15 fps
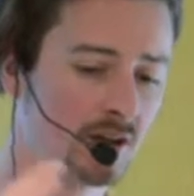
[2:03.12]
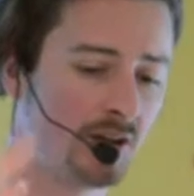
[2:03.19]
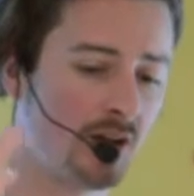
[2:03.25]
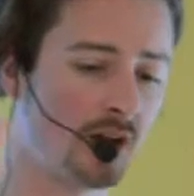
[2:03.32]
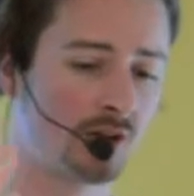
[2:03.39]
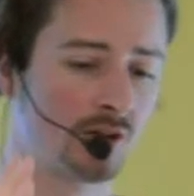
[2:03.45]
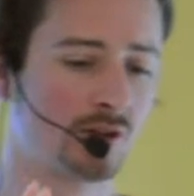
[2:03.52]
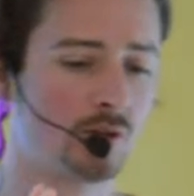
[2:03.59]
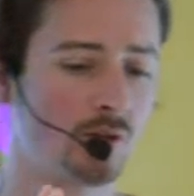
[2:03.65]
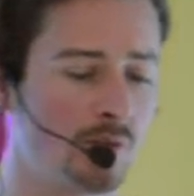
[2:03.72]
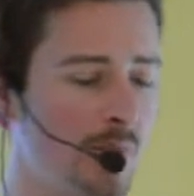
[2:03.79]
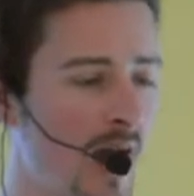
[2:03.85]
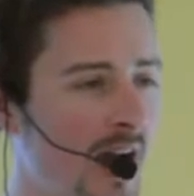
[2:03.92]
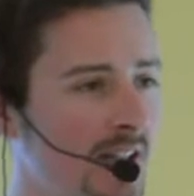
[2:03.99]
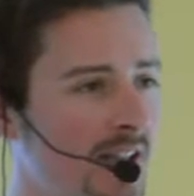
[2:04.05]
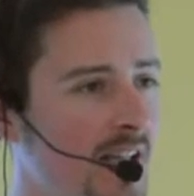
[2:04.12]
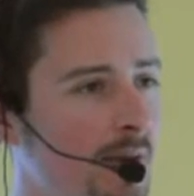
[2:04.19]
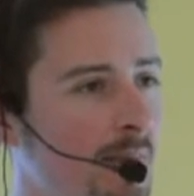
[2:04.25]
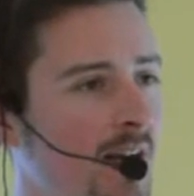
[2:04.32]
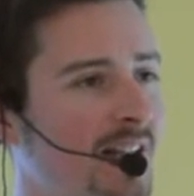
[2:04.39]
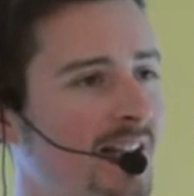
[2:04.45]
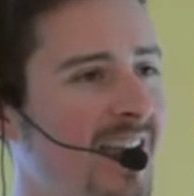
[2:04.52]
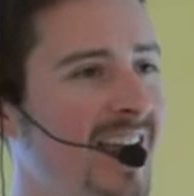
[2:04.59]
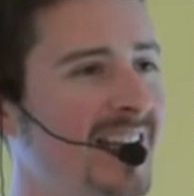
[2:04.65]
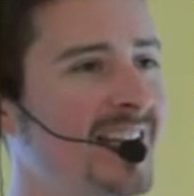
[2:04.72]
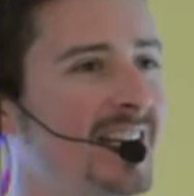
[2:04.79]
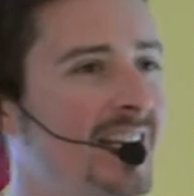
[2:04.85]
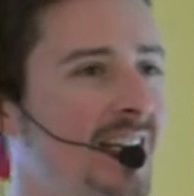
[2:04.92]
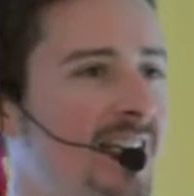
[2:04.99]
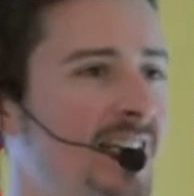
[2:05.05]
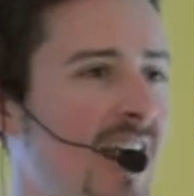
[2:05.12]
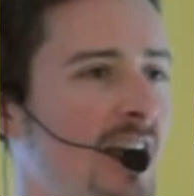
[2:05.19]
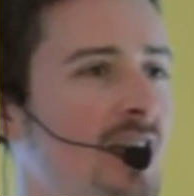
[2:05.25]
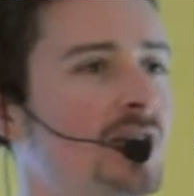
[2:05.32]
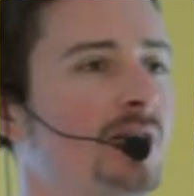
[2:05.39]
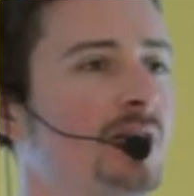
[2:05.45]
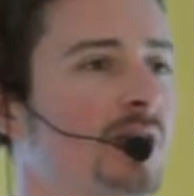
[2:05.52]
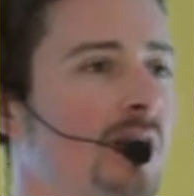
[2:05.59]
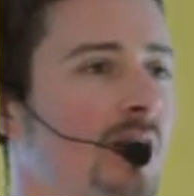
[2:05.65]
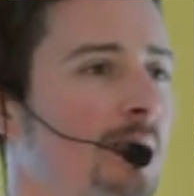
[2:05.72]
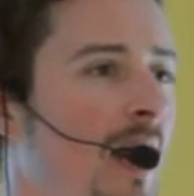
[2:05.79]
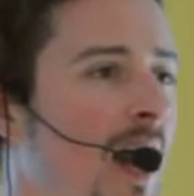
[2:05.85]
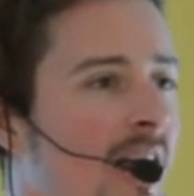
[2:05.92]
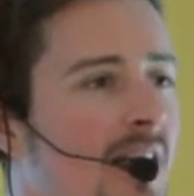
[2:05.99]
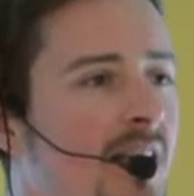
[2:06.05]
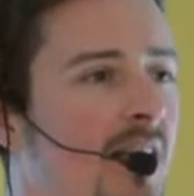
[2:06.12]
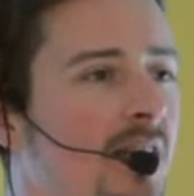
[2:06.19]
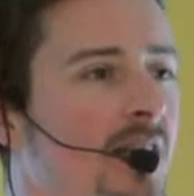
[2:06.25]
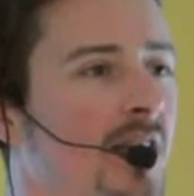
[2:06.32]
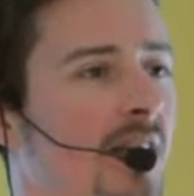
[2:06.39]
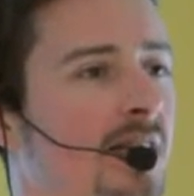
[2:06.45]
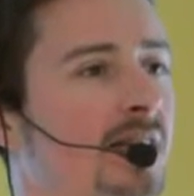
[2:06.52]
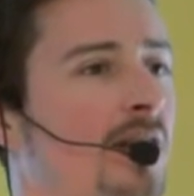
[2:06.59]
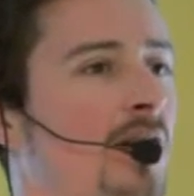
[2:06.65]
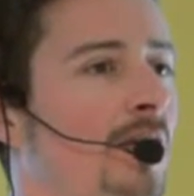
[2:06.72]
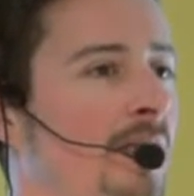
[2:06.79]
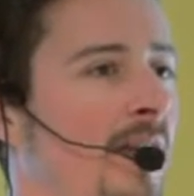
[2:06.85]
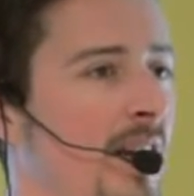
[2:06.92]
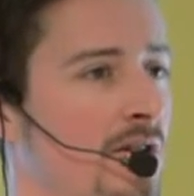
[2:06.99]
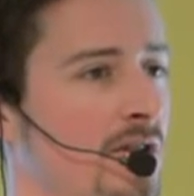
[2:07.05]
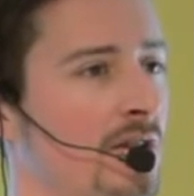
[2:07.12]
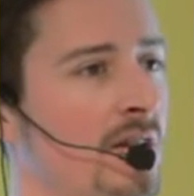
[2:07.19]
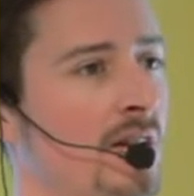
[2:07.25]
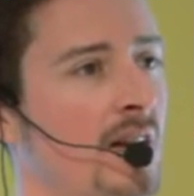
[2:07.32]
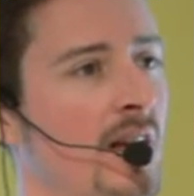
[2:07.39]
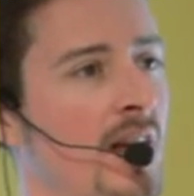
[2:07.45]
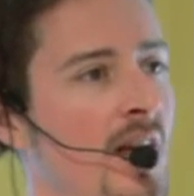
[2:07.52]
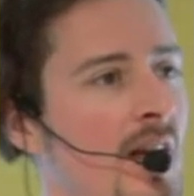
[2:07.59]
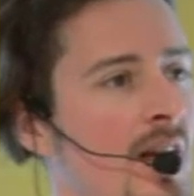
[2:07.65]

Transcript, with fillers: not doing marketing, but getting attention. Marketing is just the convention,